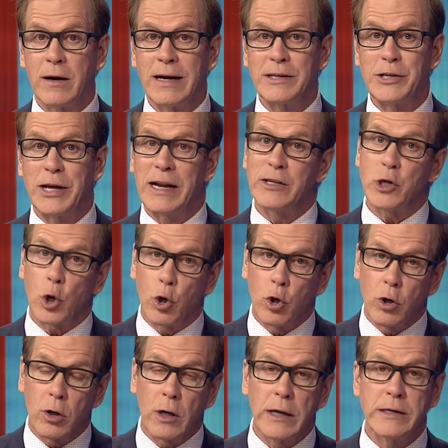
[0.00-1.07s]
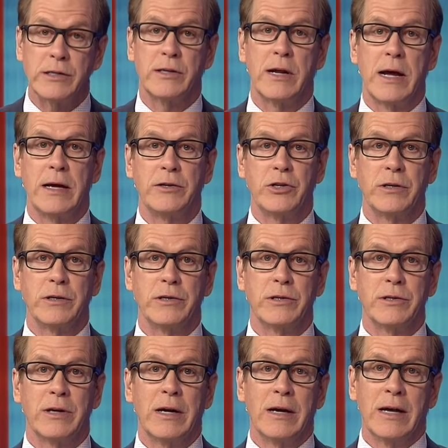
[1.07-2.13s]
is in its early
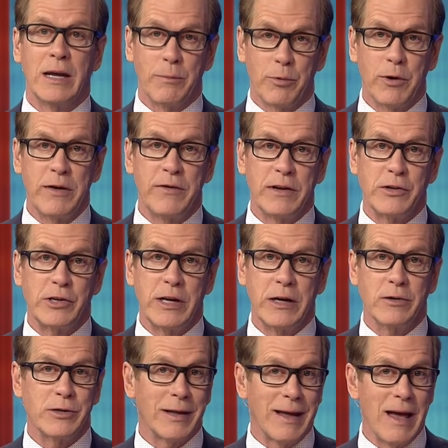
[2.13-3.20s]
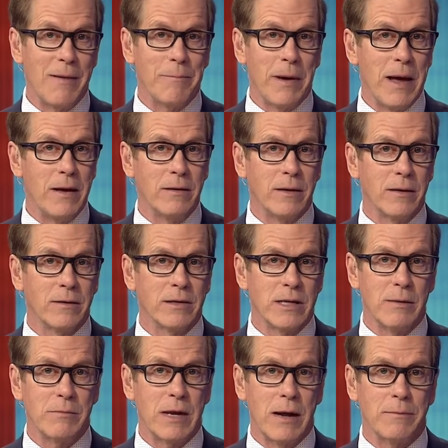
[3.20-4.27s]
stages. In previous years, the campaign can
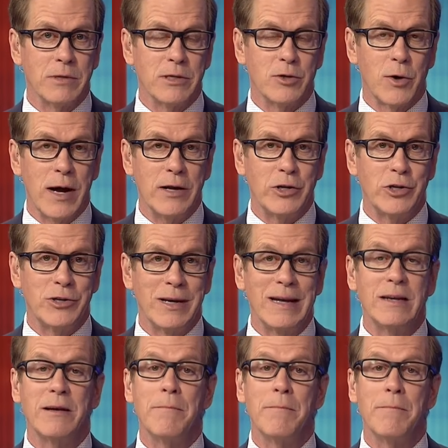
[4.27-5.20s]
sometimes stretch into